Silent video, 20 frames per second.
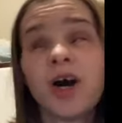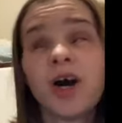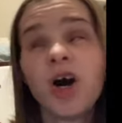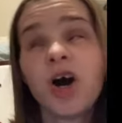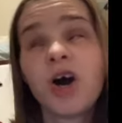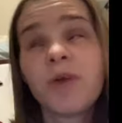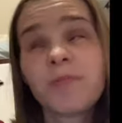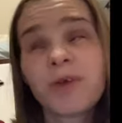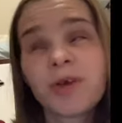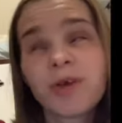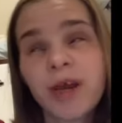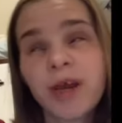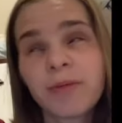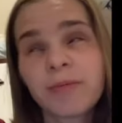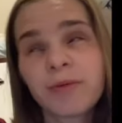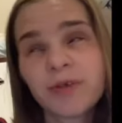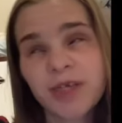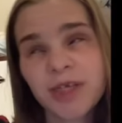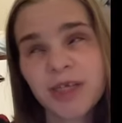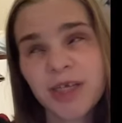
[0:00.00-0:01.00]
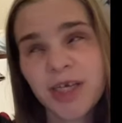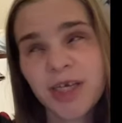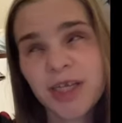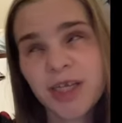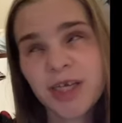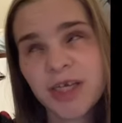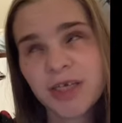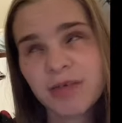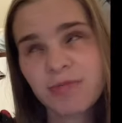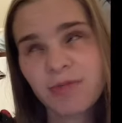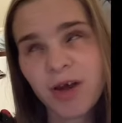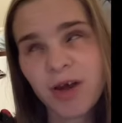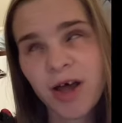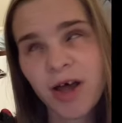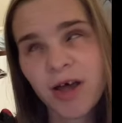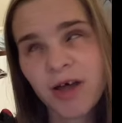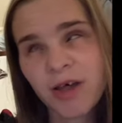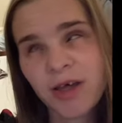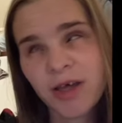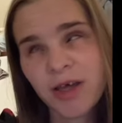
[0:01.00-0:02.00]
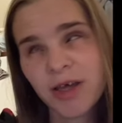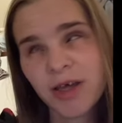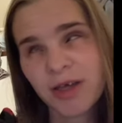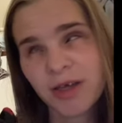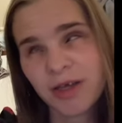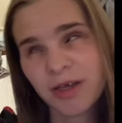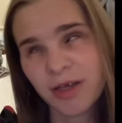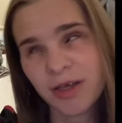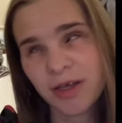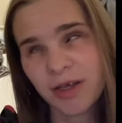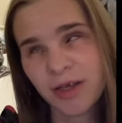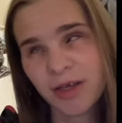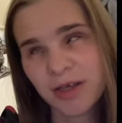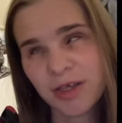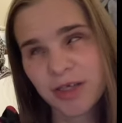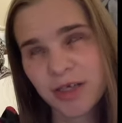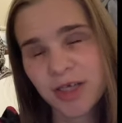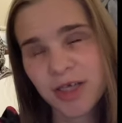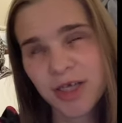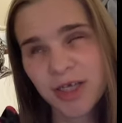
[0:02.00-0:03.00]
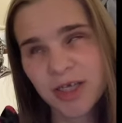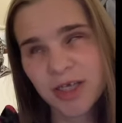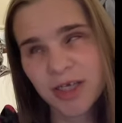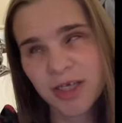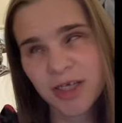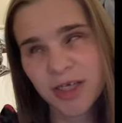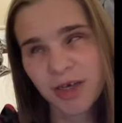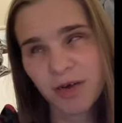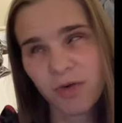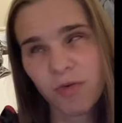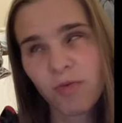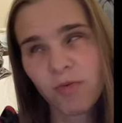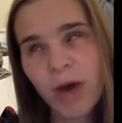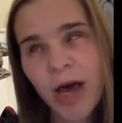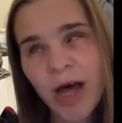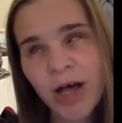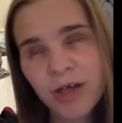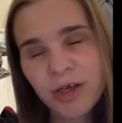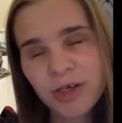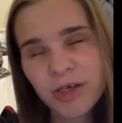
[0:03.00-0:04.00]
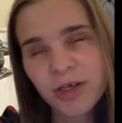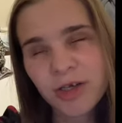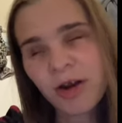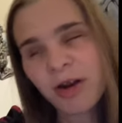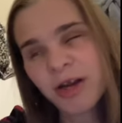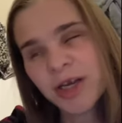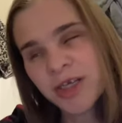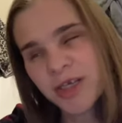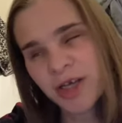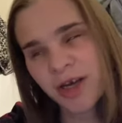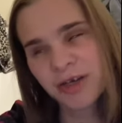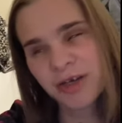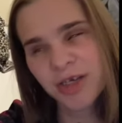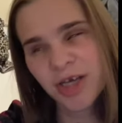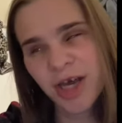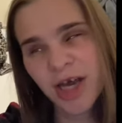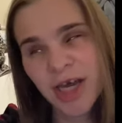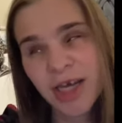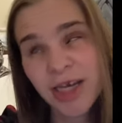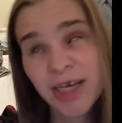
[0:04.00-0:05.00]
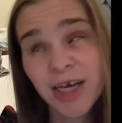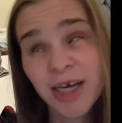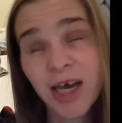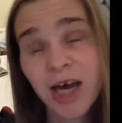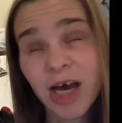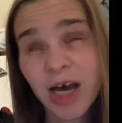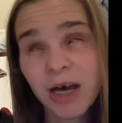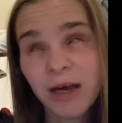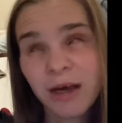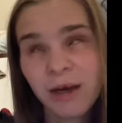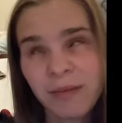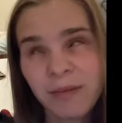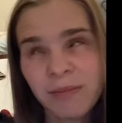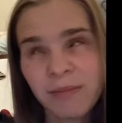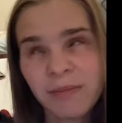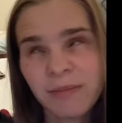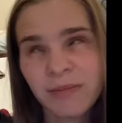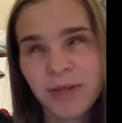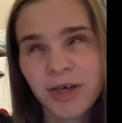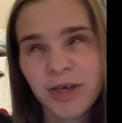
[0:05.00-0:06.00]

Hope you're able to see this well. See this well. Sorry, tongue-tied. Hope